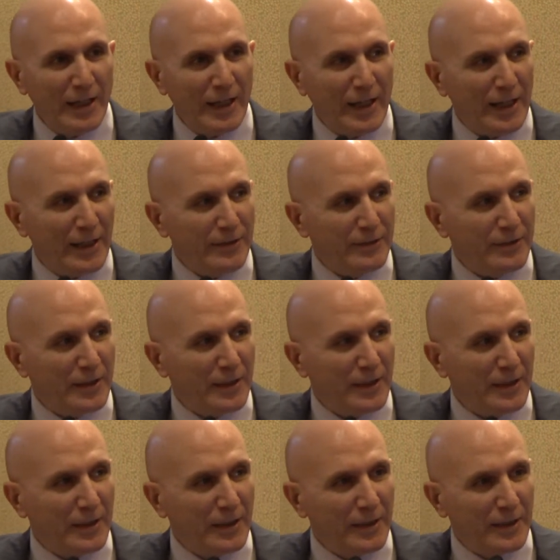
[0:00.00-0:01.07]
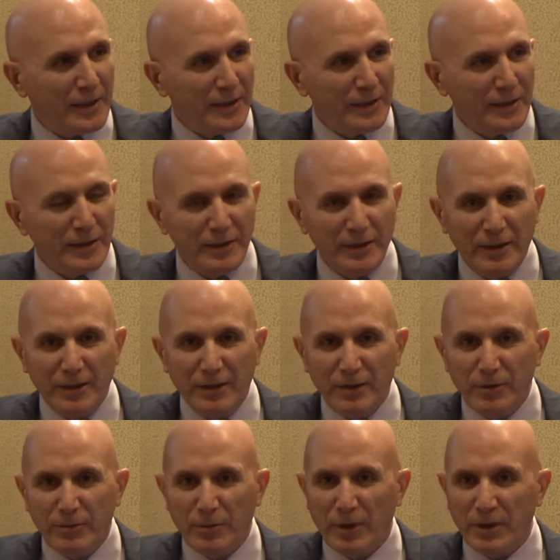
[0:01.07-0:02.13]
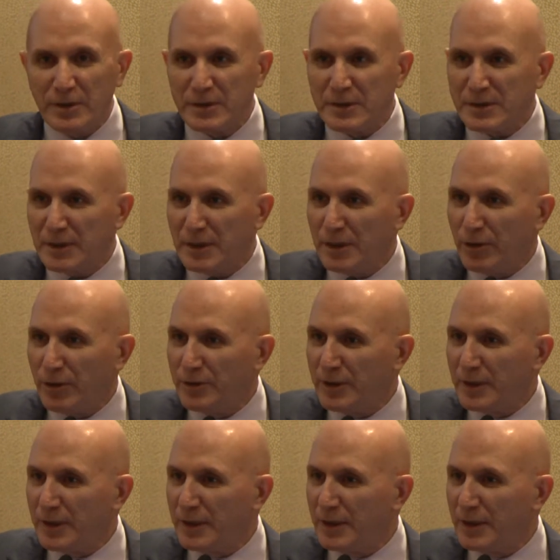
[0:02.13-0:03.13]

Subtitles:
and he was on